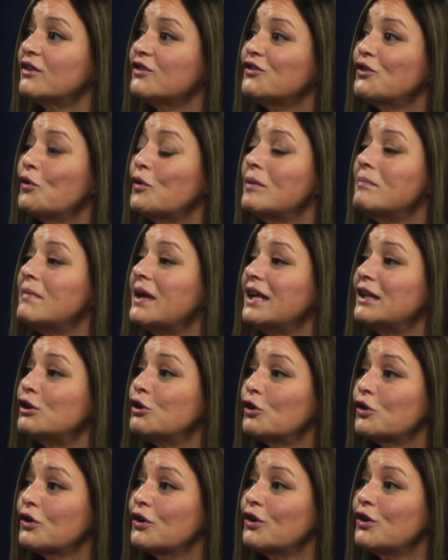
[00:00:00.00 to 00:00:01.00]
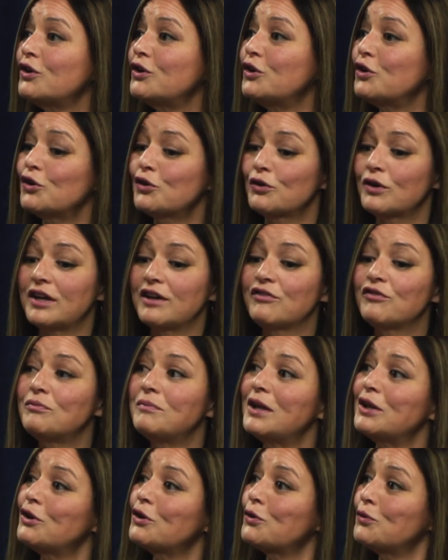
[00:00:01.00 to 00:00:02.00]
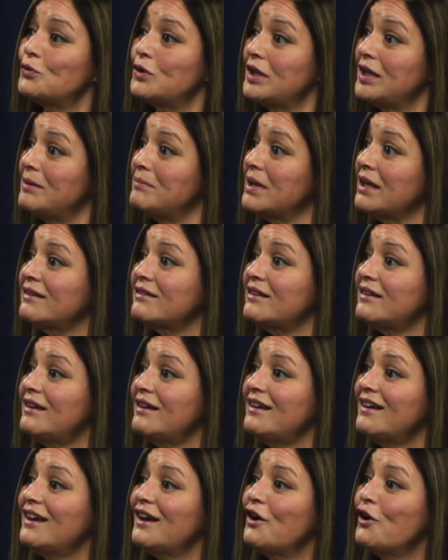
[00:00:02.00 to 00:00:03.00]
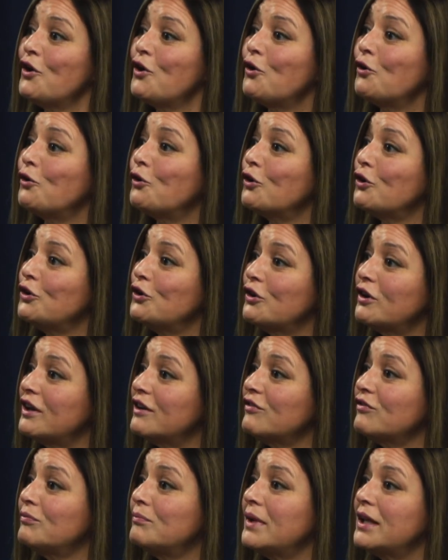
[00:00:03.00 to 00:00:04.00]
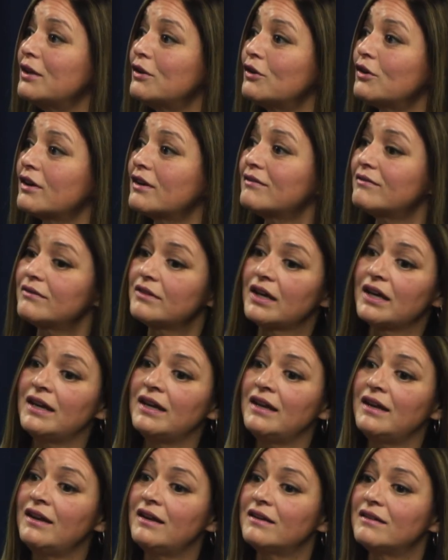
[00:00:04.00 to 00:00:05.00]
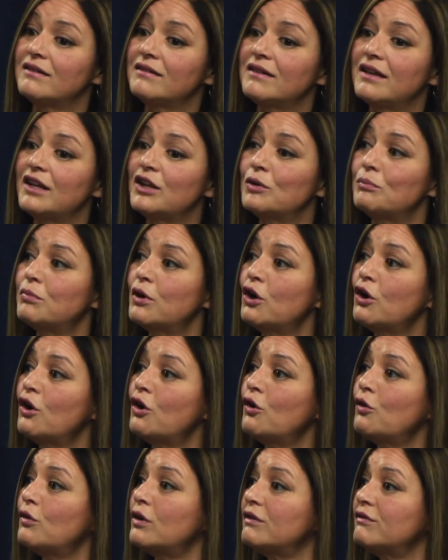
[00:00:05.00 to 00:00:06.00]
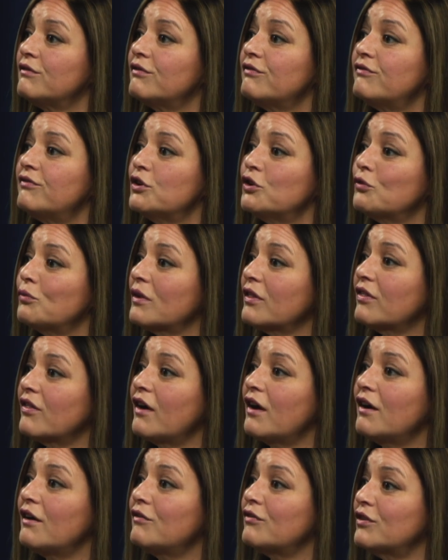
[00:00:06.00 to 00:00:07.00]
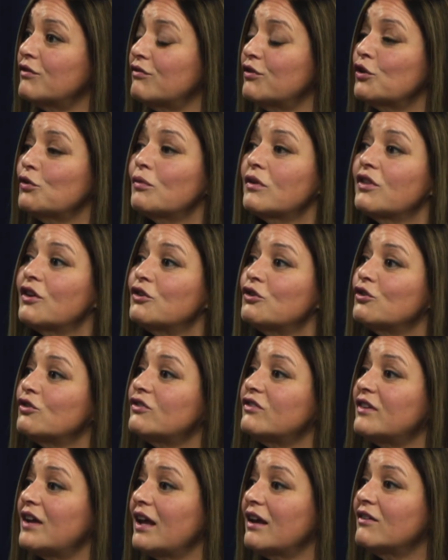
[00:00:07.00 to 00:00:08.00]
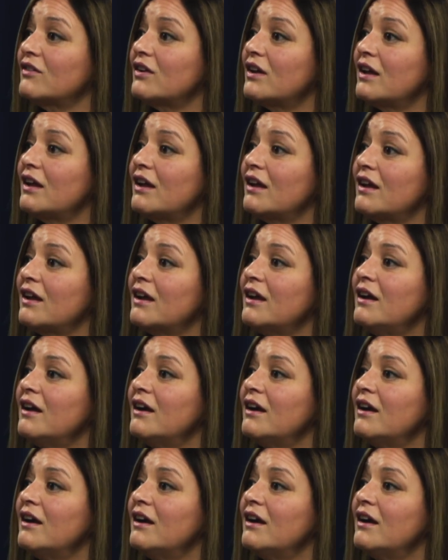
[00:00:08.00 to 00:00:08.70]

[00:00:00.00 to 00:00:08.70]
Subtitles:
so your gift may look really messy, or your gift may look tidy and in a bow and filled with love and filled with understanding.